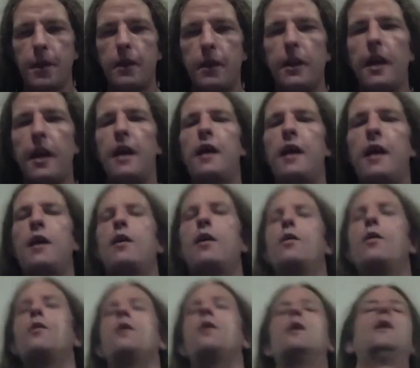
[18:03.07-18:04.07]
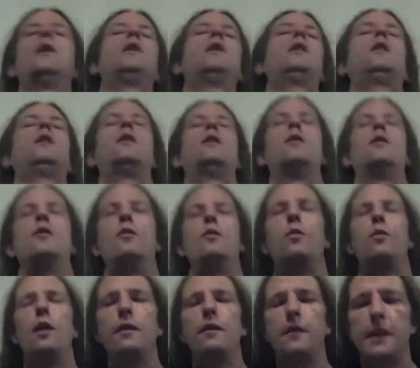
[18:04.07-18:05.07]
Now,
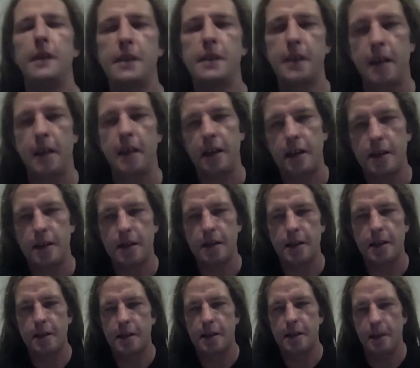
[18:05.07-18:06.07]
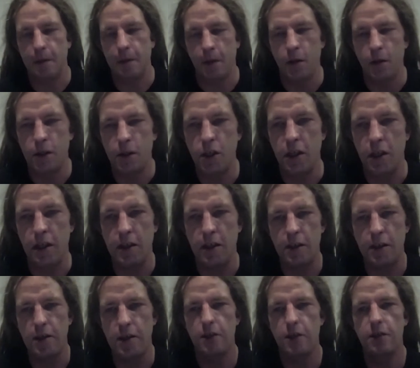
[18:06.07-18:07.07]
whether this is something which
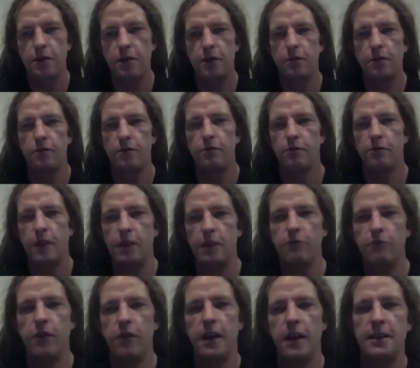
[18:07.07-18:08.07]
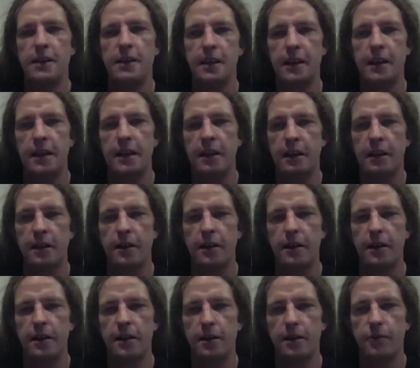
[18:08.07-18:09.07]
is really raising
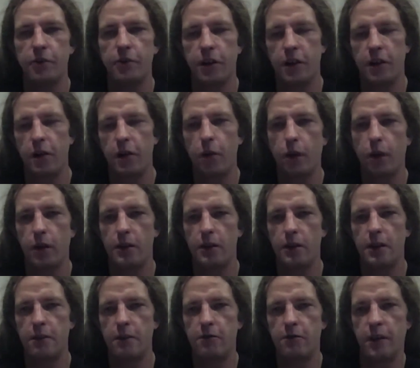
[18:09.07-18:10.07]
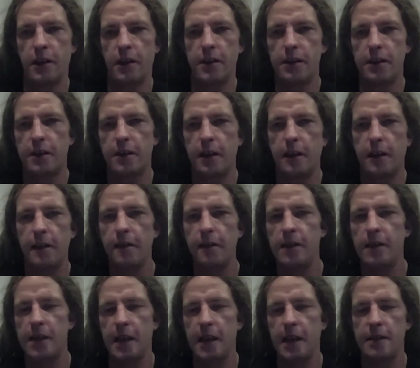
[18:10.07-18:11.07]
product quality risk, I think
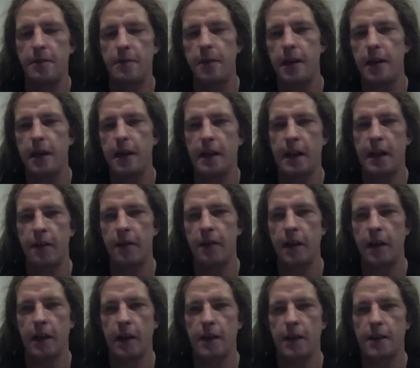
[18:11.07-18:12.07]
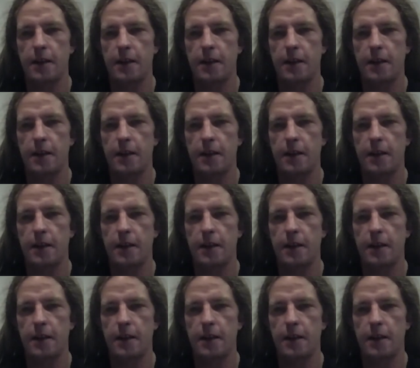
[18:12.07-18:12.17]
this hasn't played out yet.